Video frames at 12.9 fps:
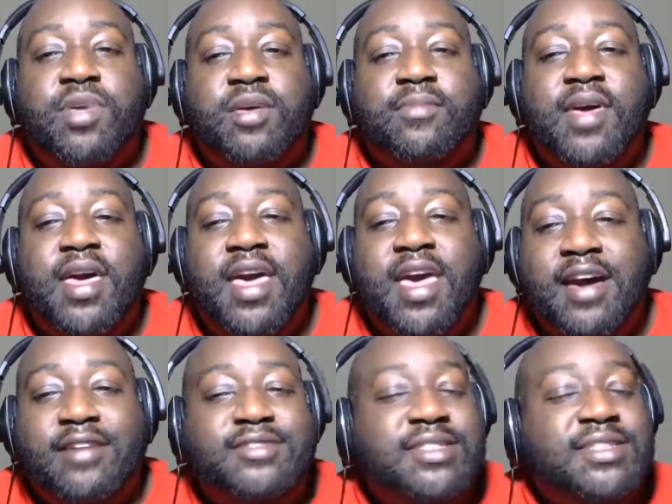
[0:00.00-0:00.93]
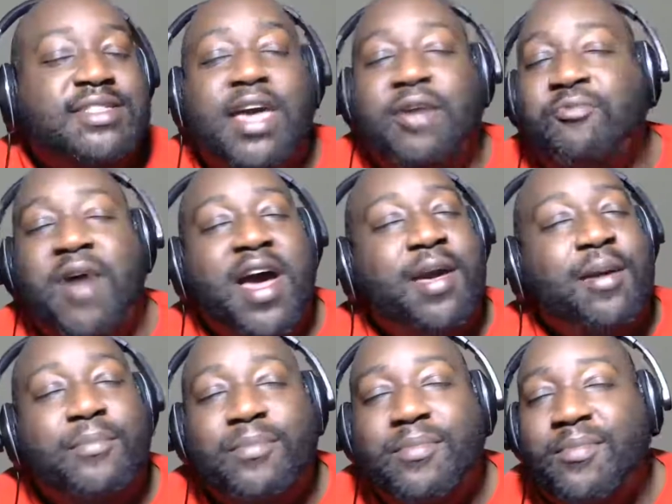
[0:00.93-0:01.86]
him, I was just like, why
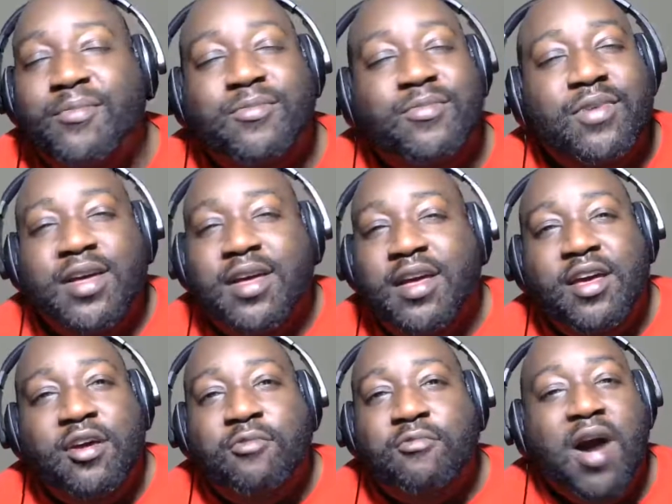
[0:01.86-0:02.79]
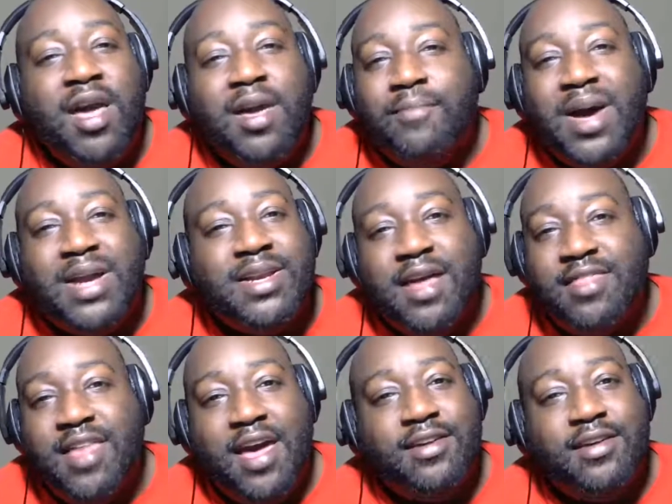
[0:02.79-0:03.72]
am I not
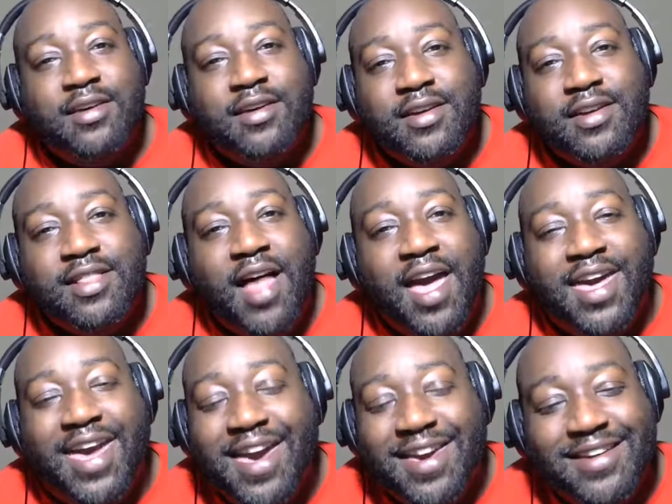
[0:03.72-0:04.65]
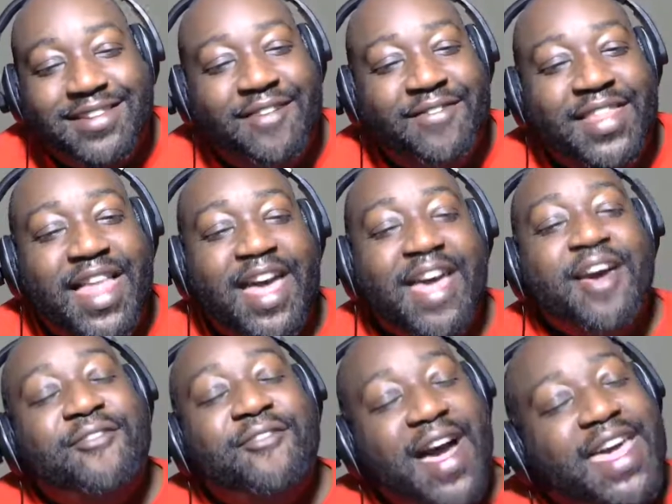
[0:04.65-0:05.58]
that good? Like, you know what I mean? Like,
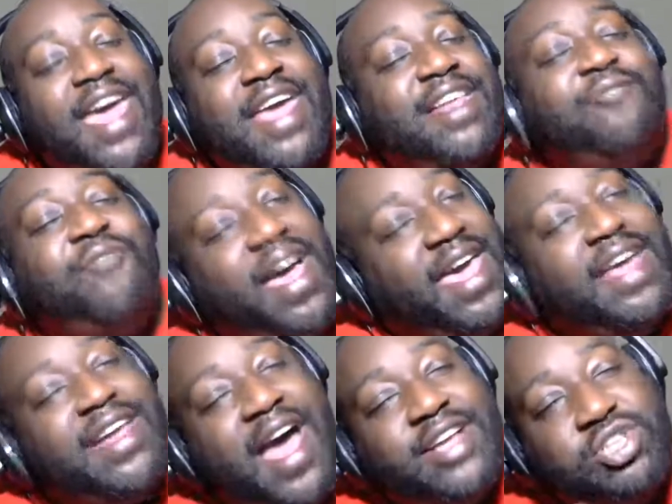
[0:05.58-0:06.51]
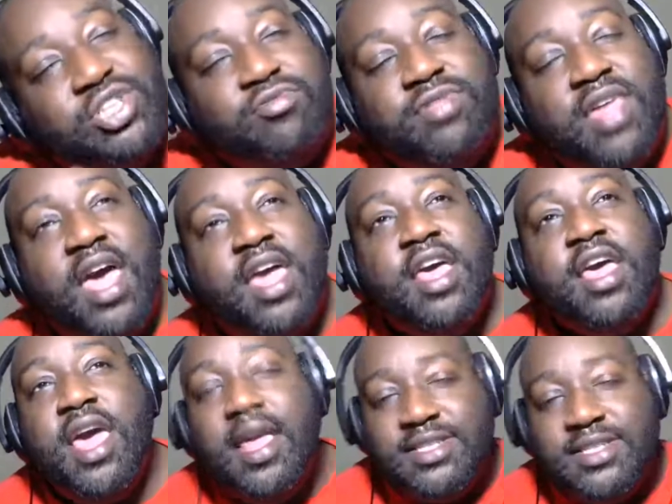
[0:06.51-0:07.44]
right. Why can't I do that?
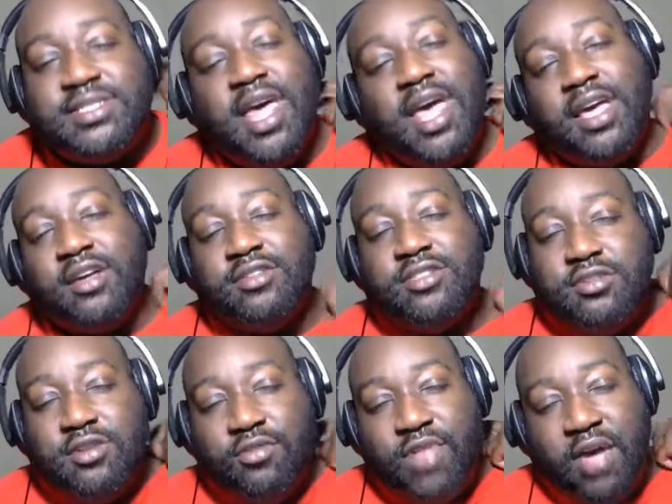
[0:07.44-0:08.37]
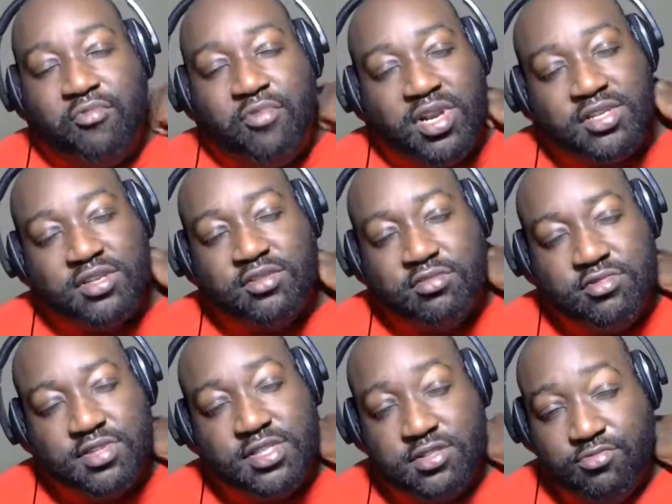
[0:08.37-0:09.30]
And just like, you know, like one of
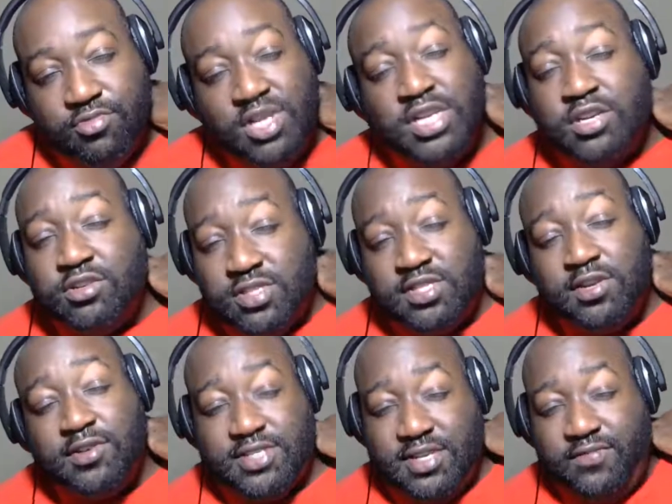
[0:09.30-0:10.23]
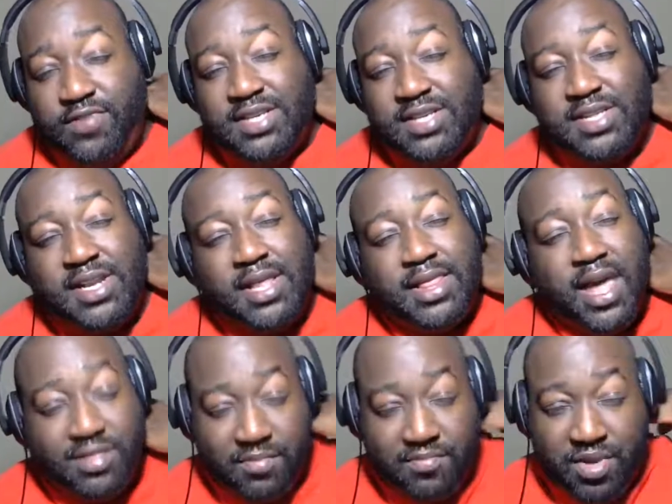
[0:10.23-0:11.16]
the songs of his that I
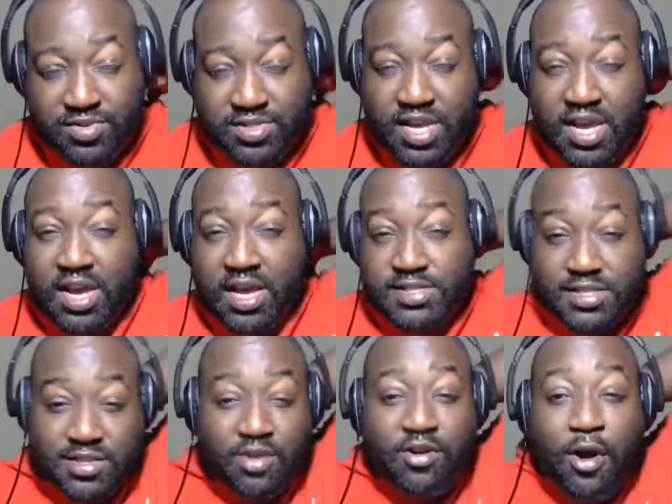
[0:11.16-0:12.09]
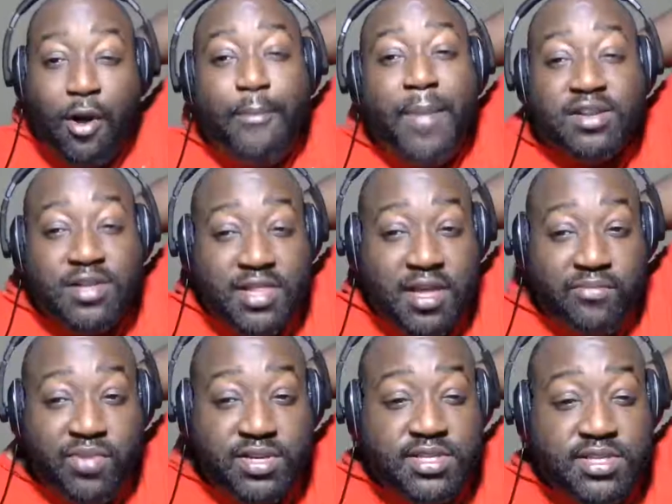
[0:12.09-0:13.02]
like the most is a song called Mount
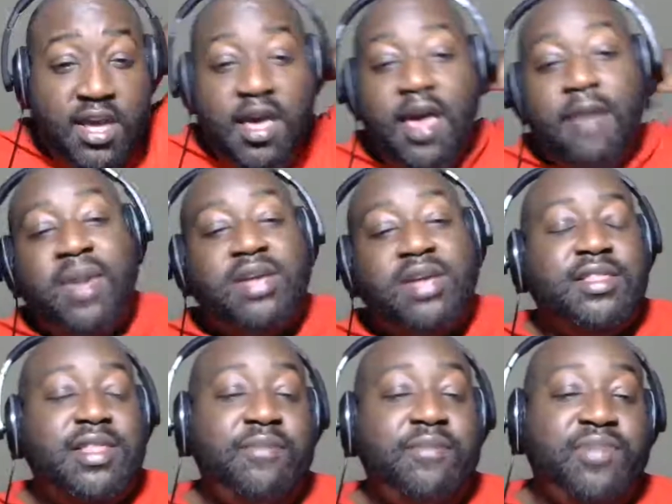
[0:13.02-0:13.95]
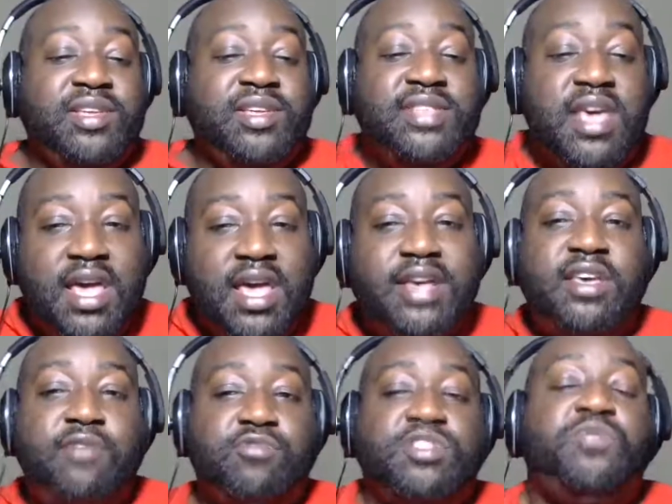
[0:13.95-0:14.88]
Olympus. And Mount Olympus is
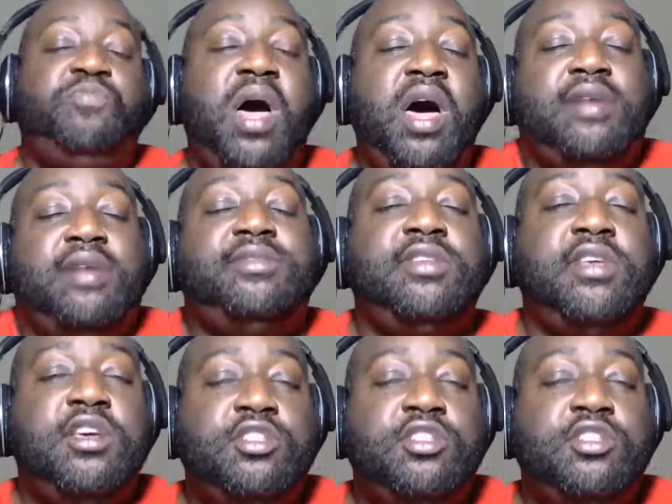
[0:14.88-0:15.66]
a response